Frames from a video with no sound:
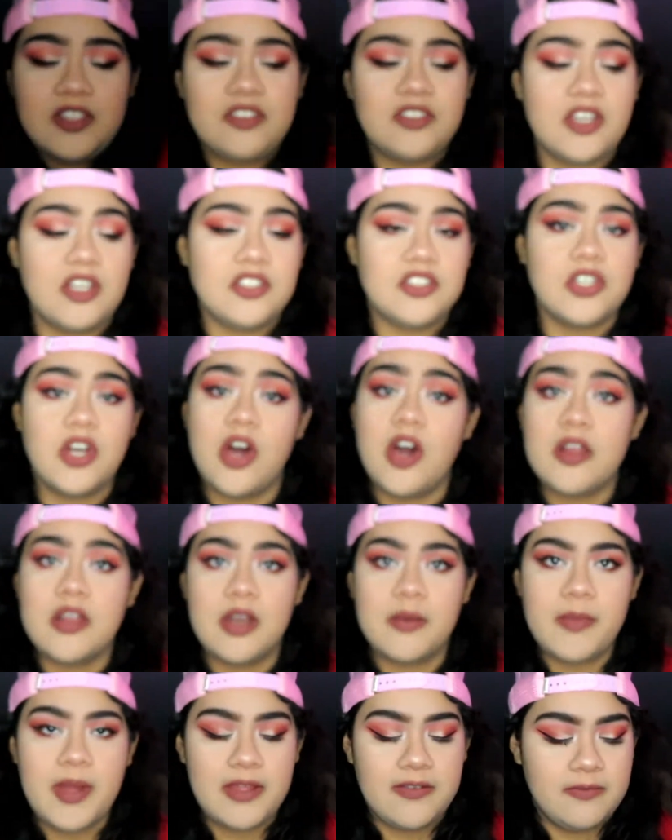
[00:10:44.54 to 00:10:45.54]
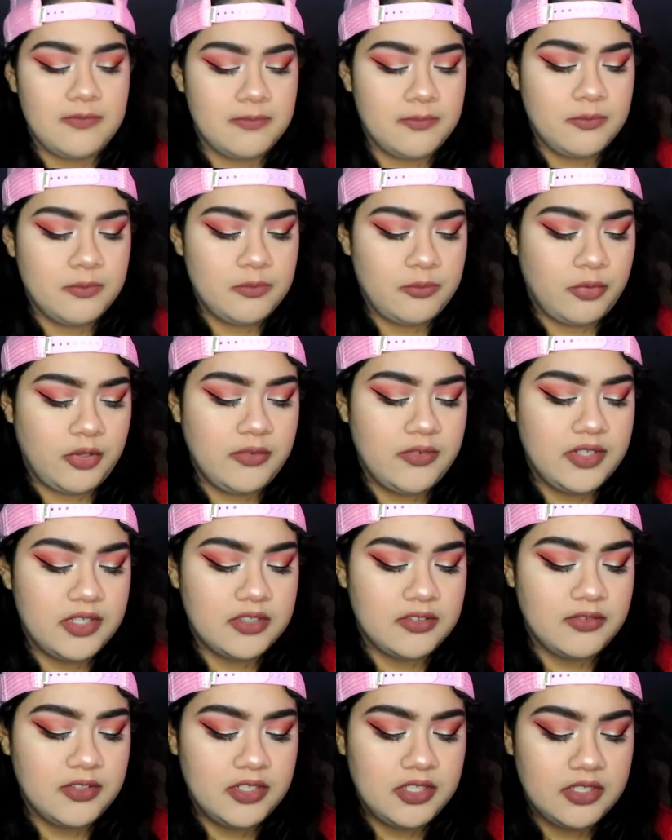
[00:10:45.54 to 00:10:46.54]
this a ton in my
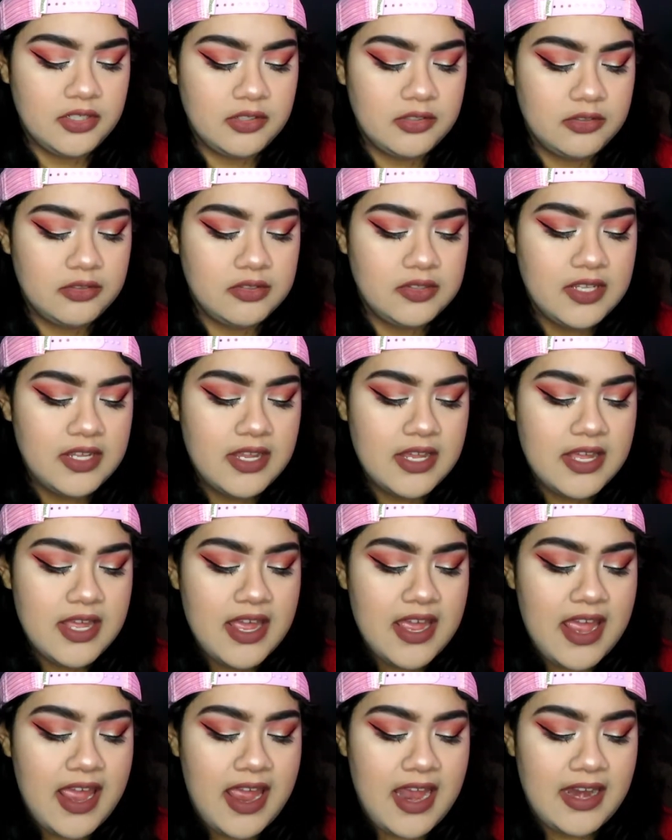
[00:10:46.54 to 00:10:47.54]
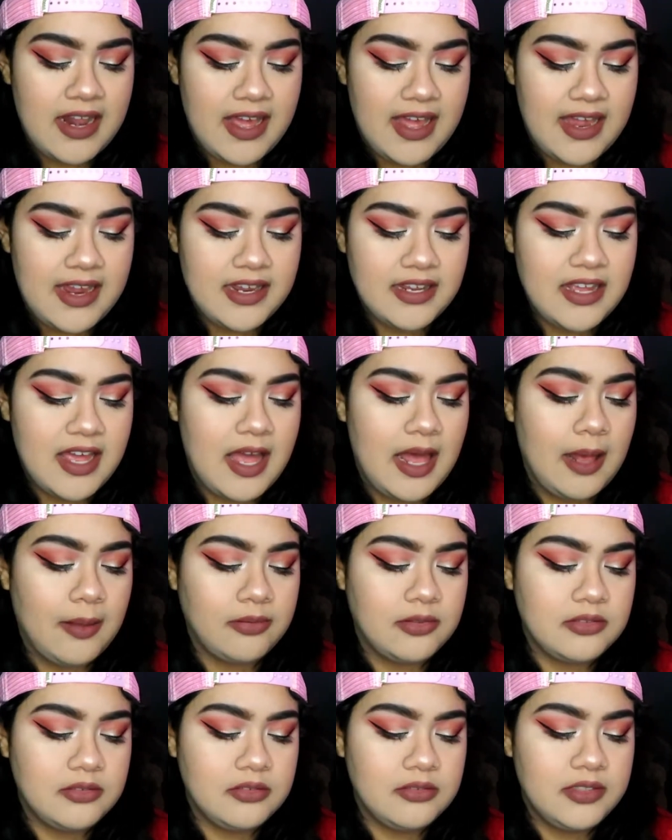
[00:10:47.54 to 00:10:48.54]
previous videos, and I
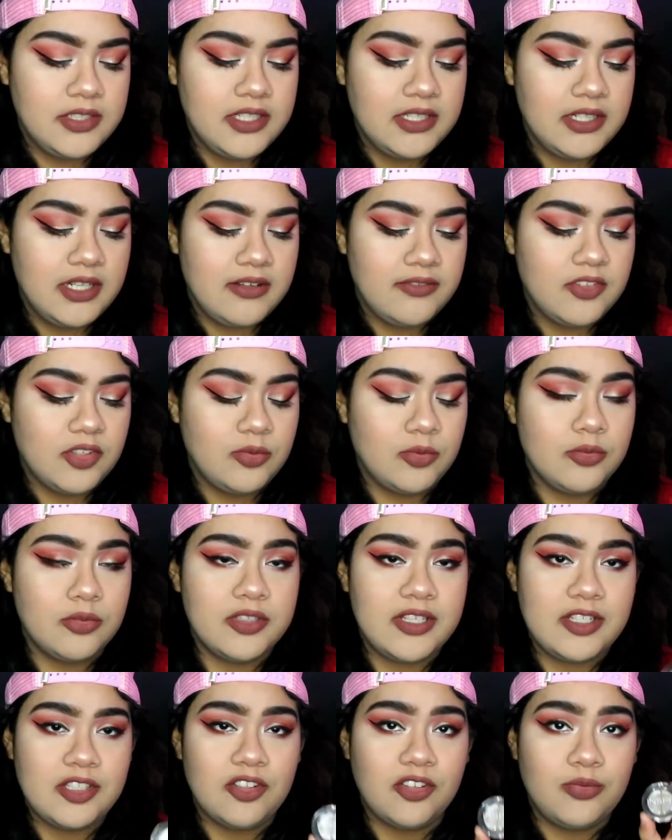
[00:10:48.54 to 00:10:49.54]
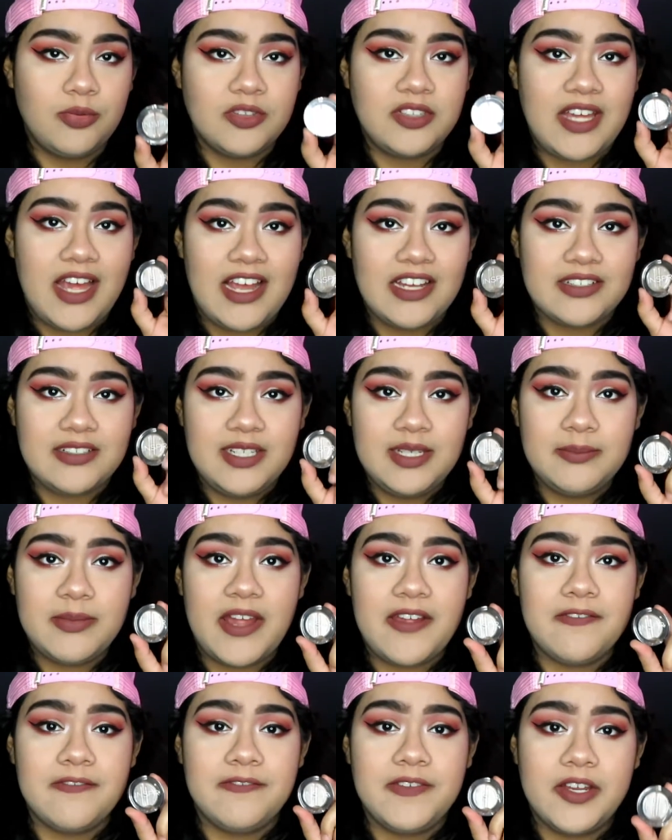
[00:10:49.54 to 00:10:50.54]
absolutely love this. This was actually
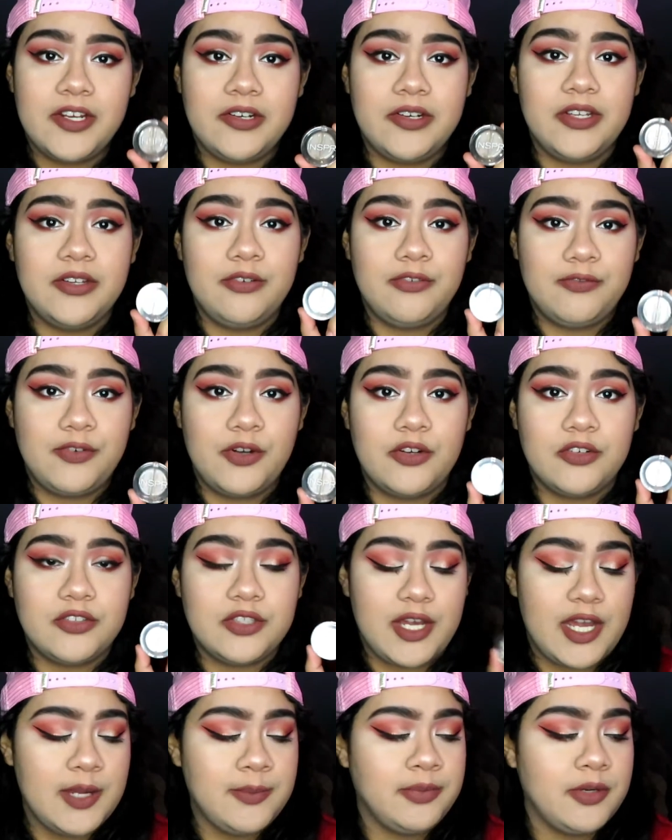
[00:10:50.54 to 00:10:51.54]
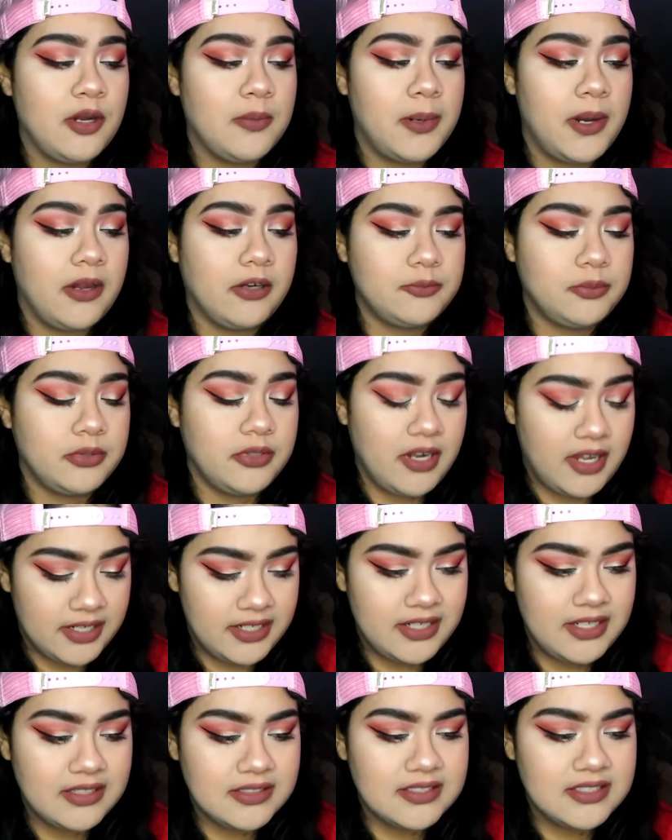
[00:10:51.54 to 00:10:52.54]
my very first eyebrow
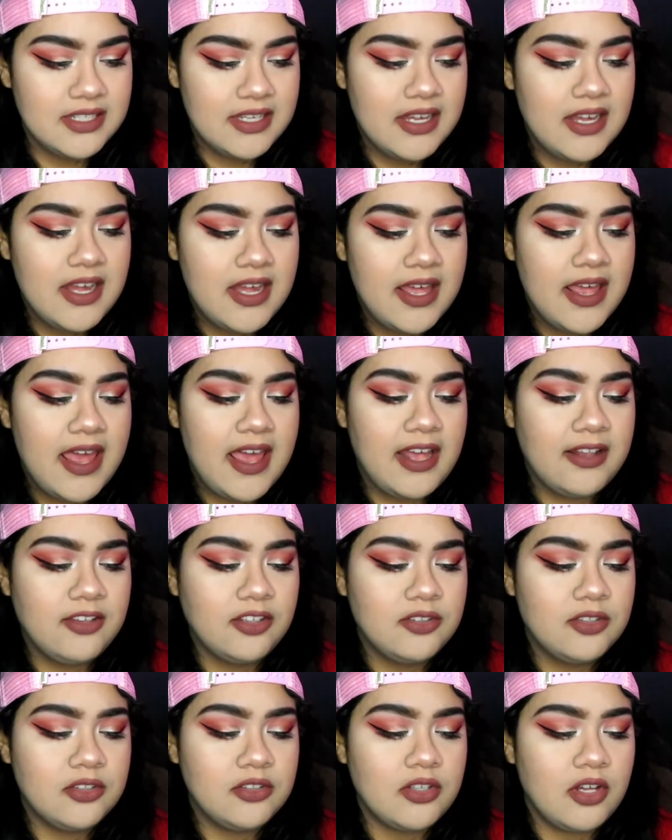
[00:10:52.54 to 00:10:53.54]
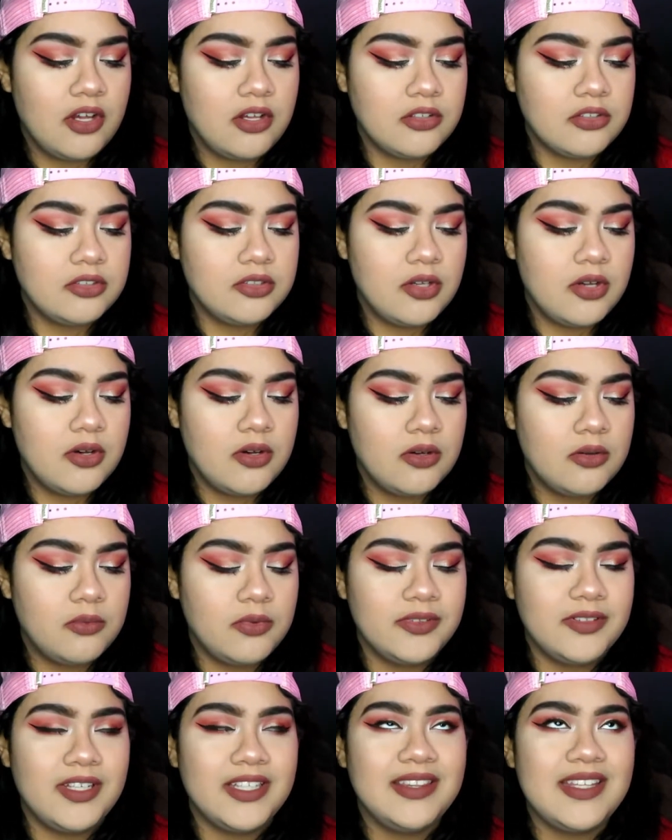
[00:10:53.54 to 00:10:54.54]
product, and this is also,
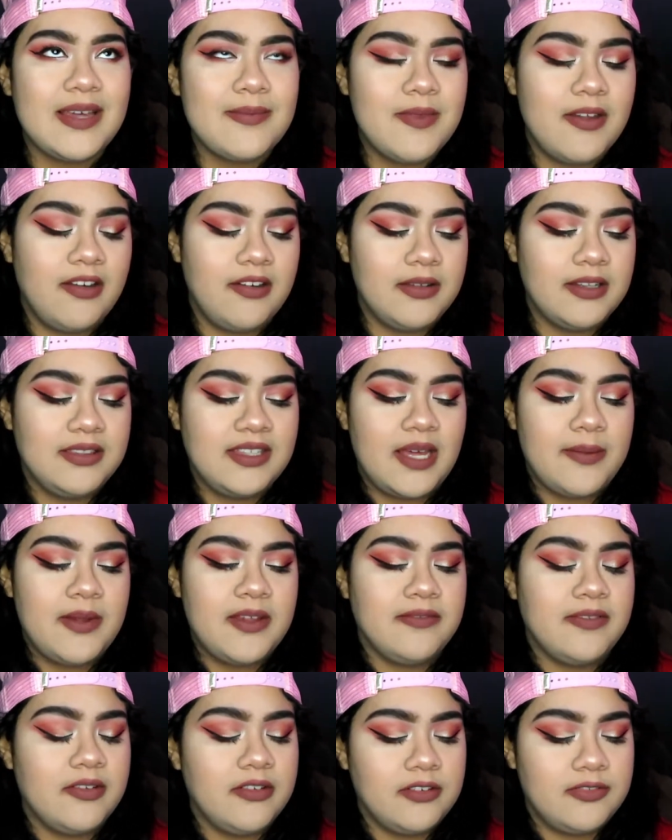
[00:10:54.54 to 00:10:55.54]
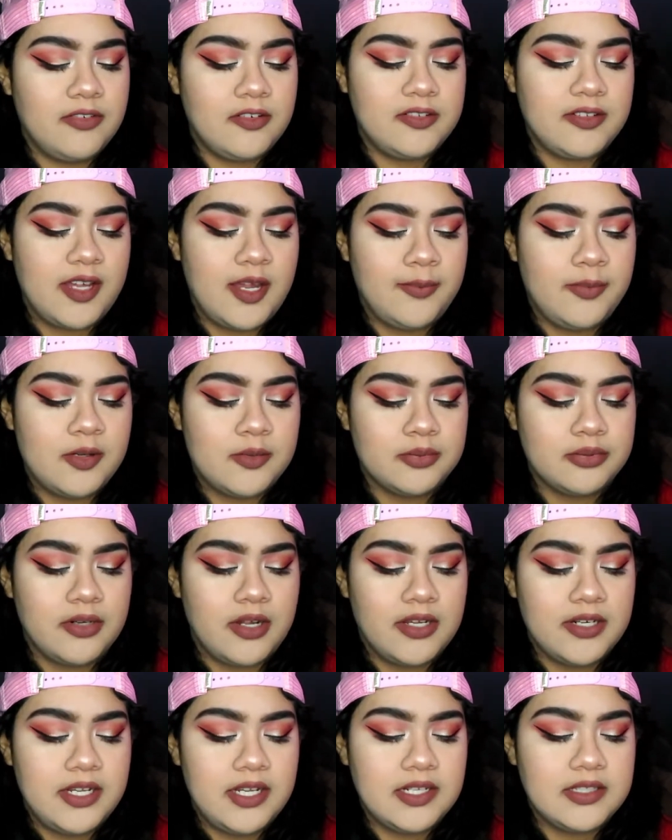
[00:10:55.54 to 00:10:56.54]
well, it's not my very first eyebrow
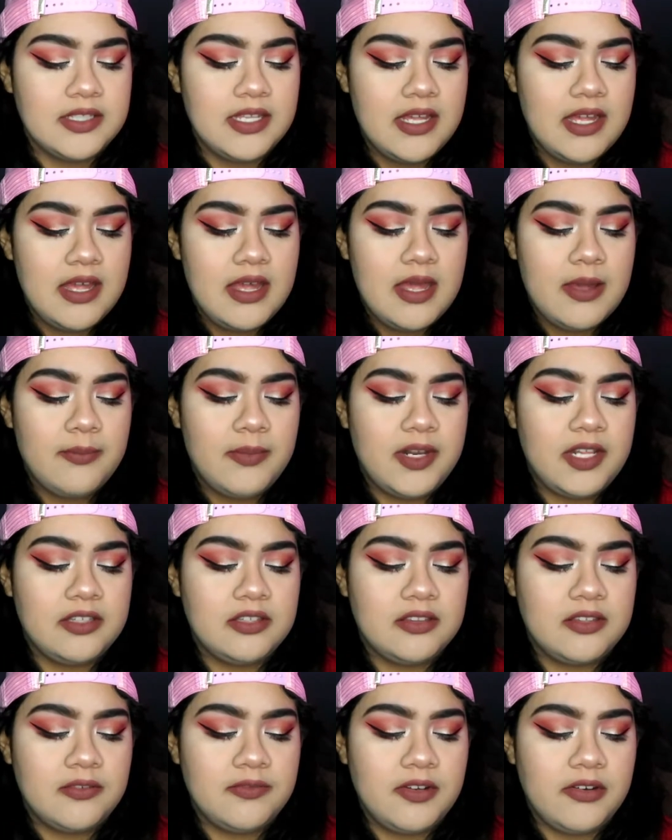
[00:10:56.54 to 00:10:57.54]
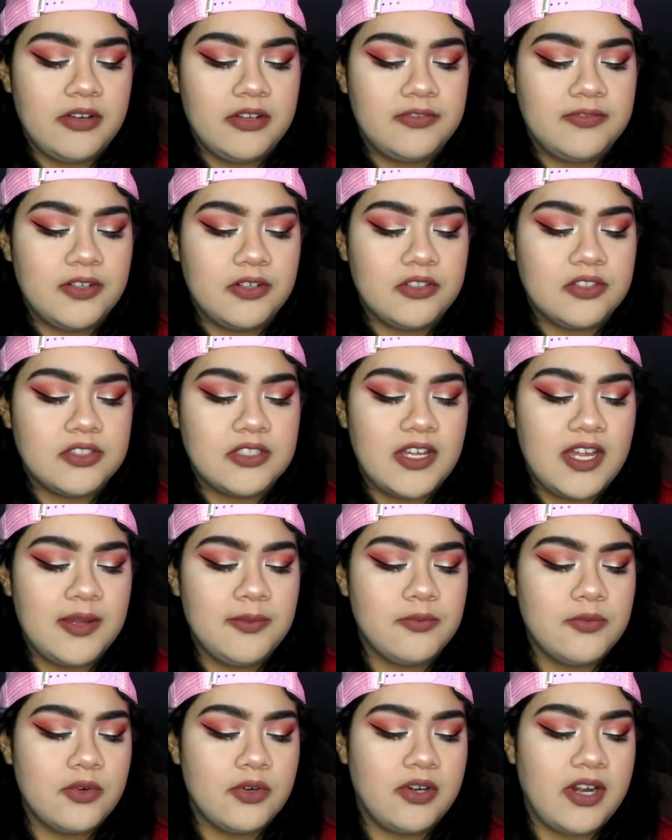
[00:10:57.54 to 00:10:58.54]
product, but it's the very first
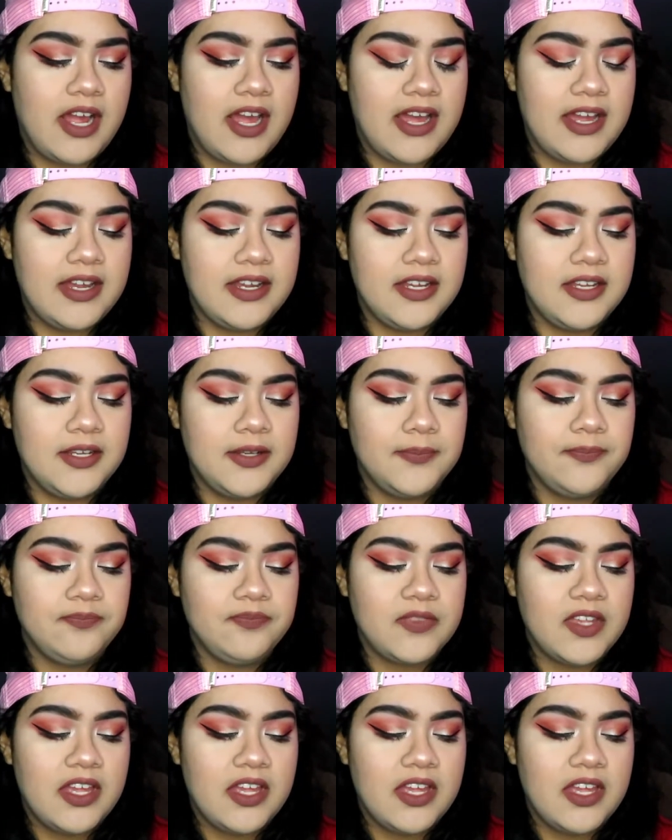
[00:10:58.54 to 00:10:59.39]
time where I